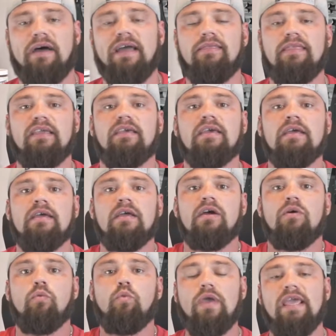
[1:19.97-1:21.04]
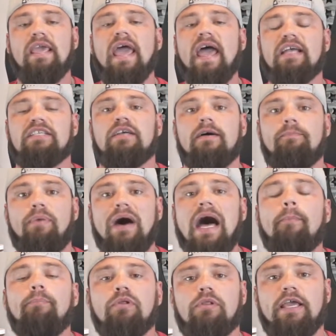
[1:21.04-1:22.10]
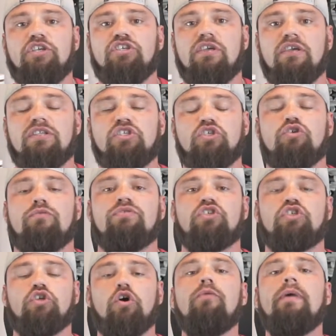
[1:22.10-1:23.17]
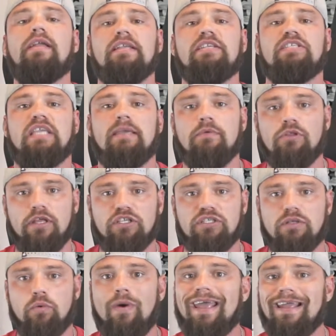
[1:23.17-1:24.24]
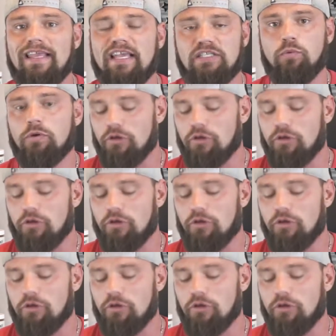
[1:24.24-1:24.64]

I think we as a population consume so many stimulants the way it is,